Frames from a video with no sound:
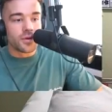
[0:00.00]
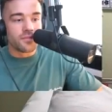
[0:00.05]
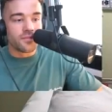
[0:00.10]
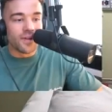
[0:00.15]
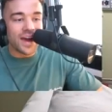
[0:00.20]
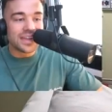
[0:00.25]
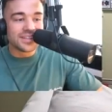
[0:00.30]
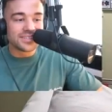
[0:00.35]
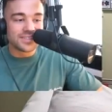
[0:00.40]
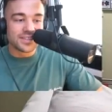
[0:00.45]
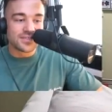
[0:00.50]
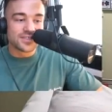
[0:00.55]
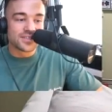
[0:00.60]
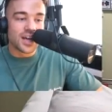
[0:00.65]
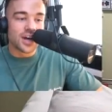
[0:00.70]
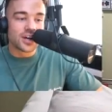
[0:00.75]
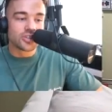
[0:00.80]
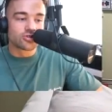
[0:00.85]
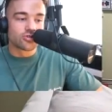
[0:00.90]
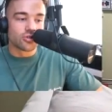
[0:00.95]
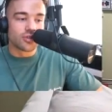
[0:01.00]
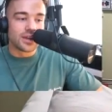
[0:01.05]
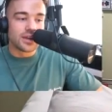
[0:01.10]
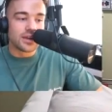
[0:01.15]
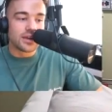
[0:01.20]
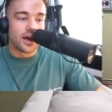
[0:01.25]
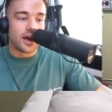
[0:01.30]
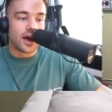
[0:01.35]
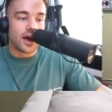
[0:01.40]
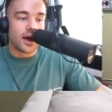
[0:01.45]
invasive
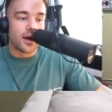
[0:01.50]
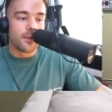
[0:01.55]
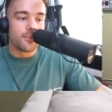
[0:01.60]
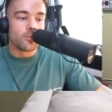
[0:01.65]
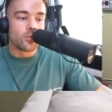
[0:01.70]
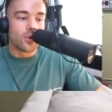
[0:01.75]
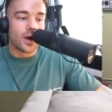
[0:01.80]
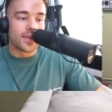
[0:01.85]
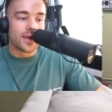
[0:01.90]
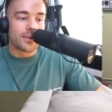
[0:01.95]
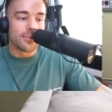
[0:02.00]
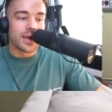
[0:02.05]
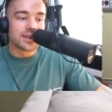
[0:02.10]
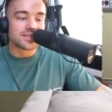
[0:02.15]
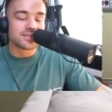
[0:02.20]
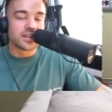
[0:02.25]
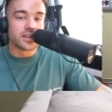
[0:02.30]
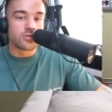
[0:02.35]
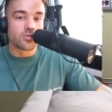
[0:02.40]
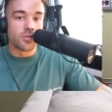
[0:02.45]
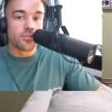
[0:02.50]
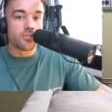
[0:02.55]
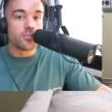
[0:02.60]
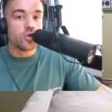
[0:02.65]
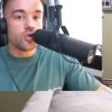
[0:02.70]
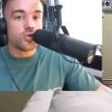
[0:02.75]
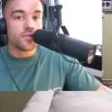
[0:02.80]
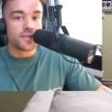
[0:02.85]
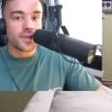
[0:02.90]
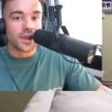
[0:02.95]
surgery um, where they basically
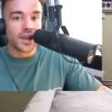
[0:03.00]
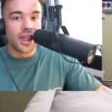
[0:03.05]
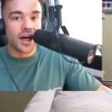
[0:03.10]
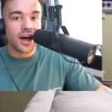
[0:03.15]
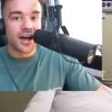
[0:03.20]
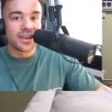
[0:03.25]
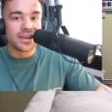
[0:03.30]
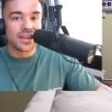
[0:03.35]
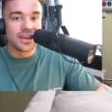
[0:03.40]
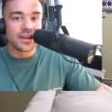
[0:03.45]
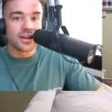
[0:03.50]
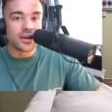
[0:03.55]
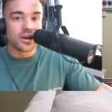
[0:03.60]
remove the lining